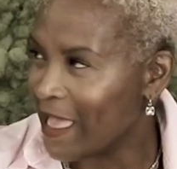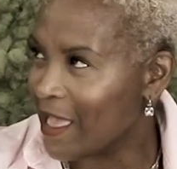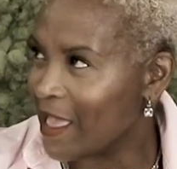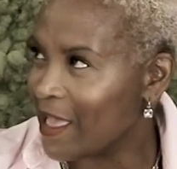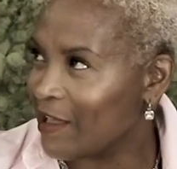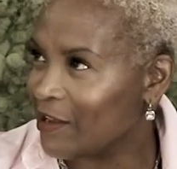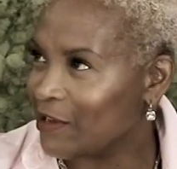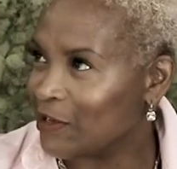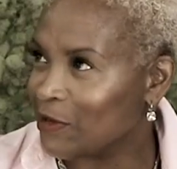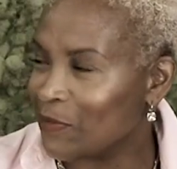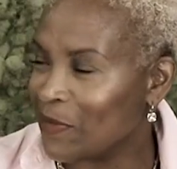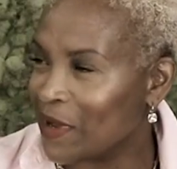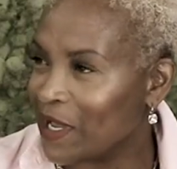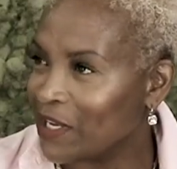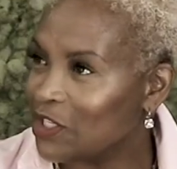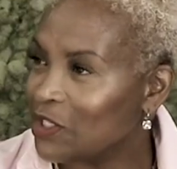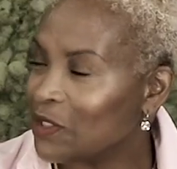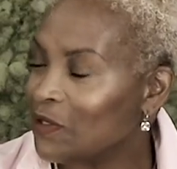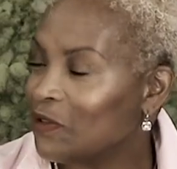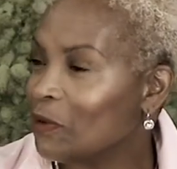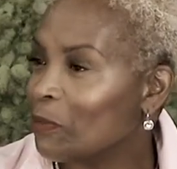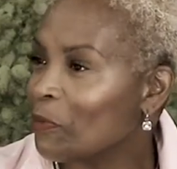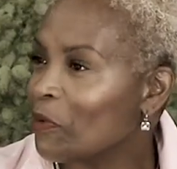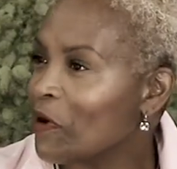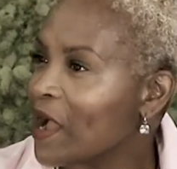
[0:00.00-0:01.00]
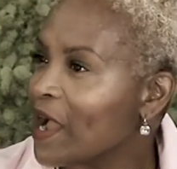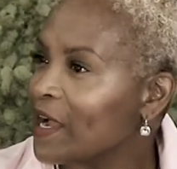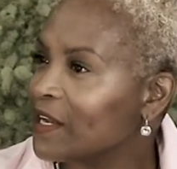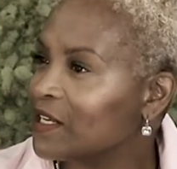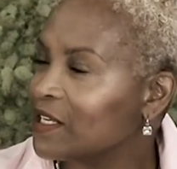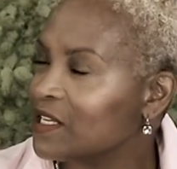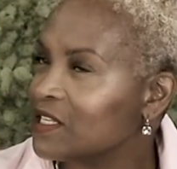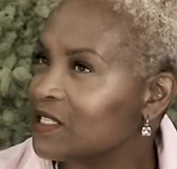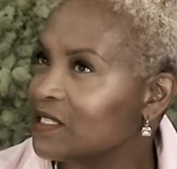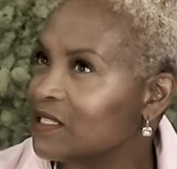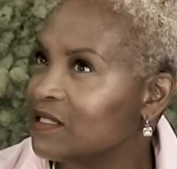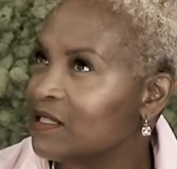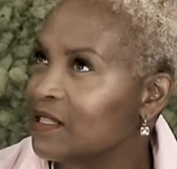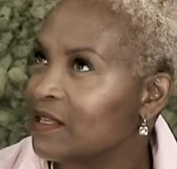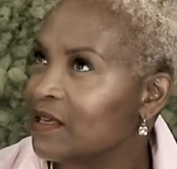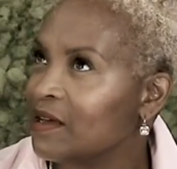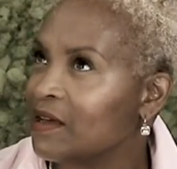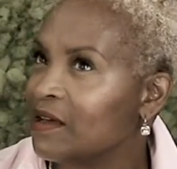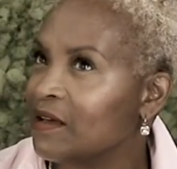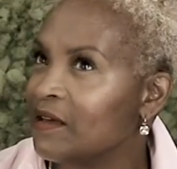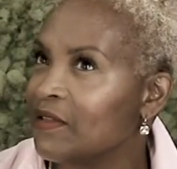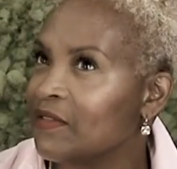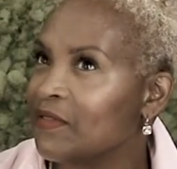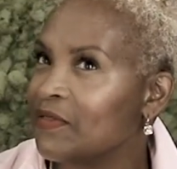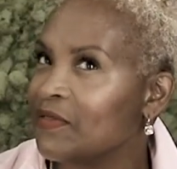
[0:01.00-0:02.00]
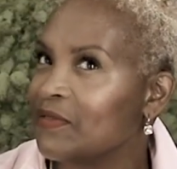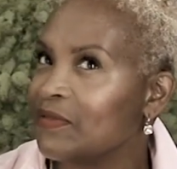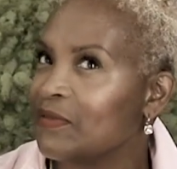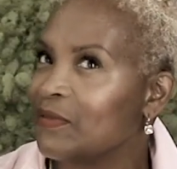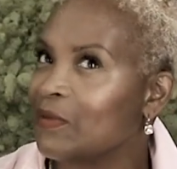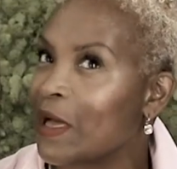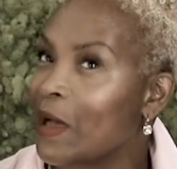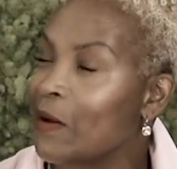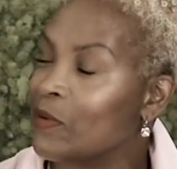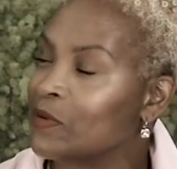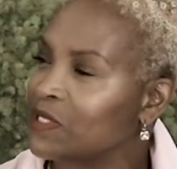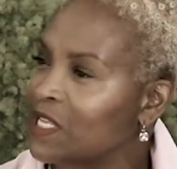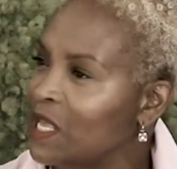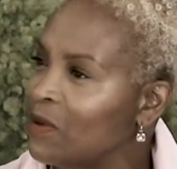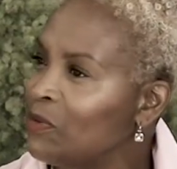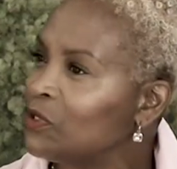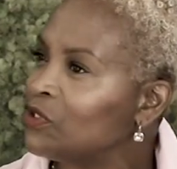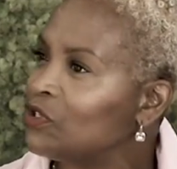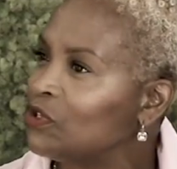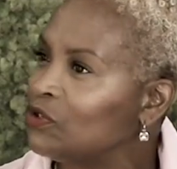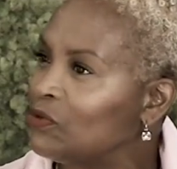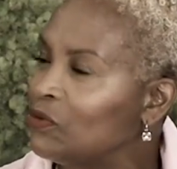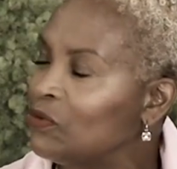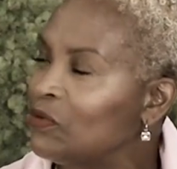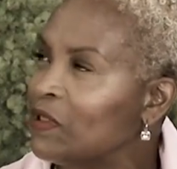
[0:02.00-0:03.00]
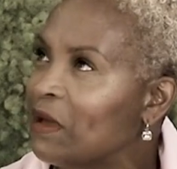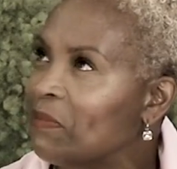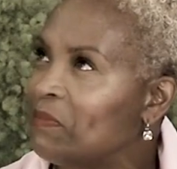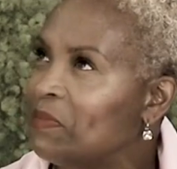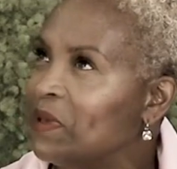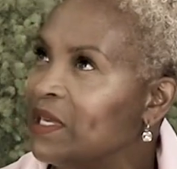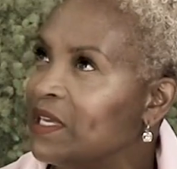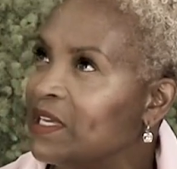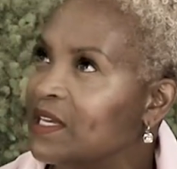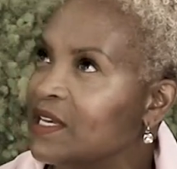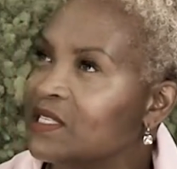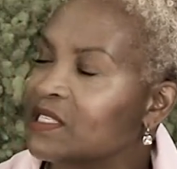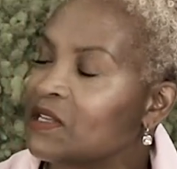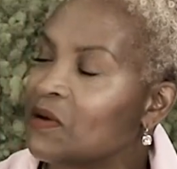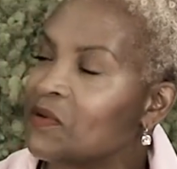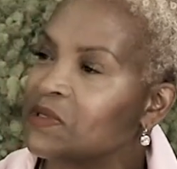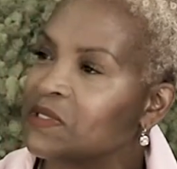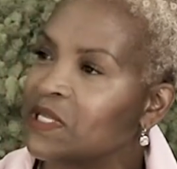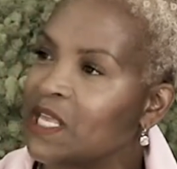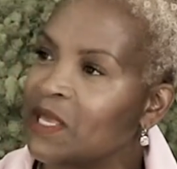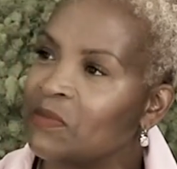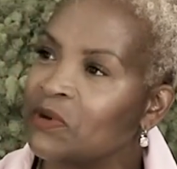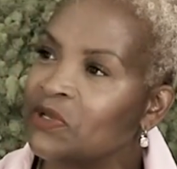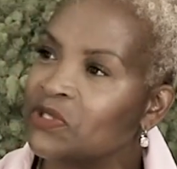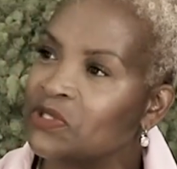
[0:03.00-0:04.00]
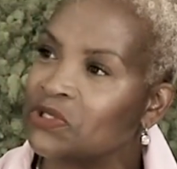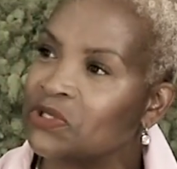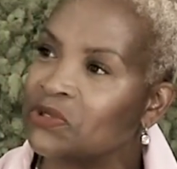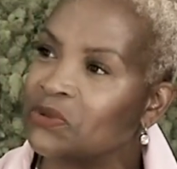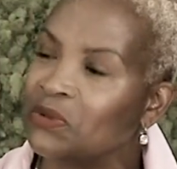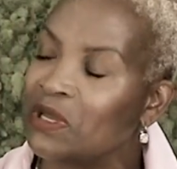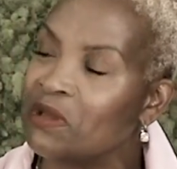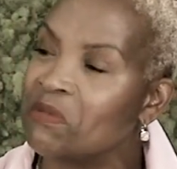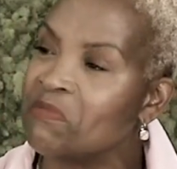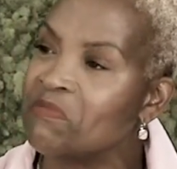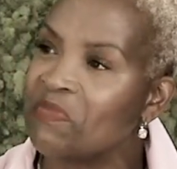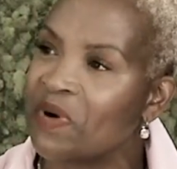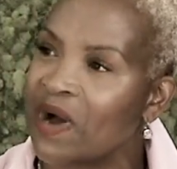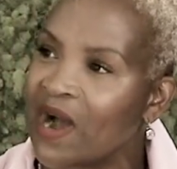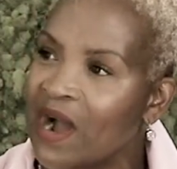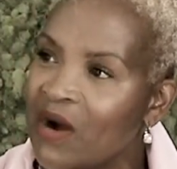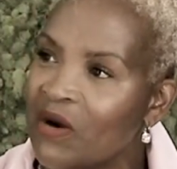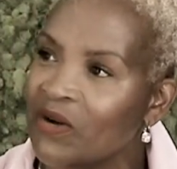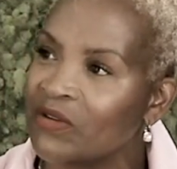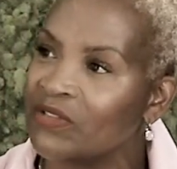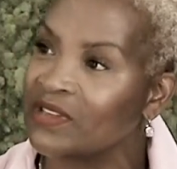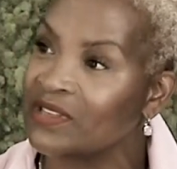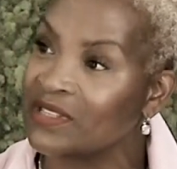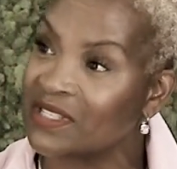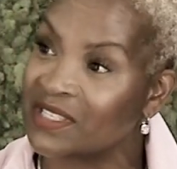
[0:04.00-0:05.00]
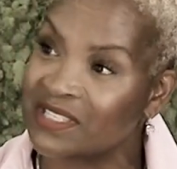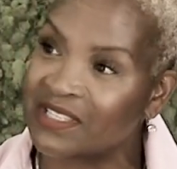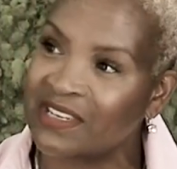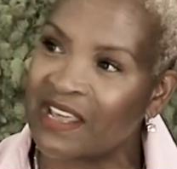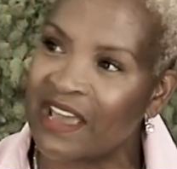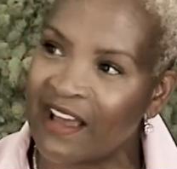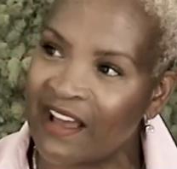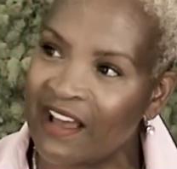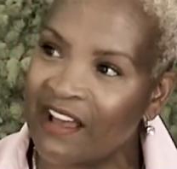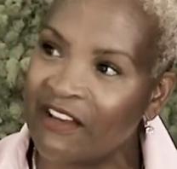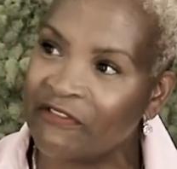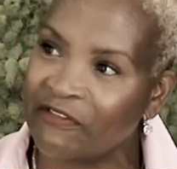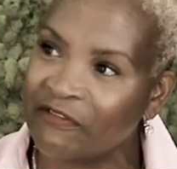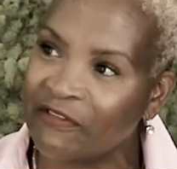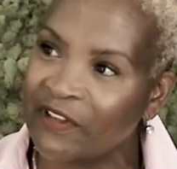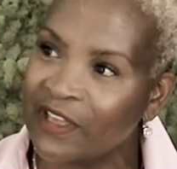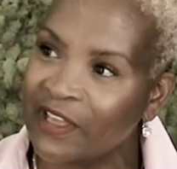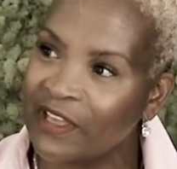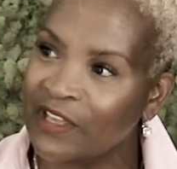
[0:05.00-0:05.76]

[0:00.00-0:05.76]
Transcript: And managing the practice, I was able to do that because I was able to empower the staff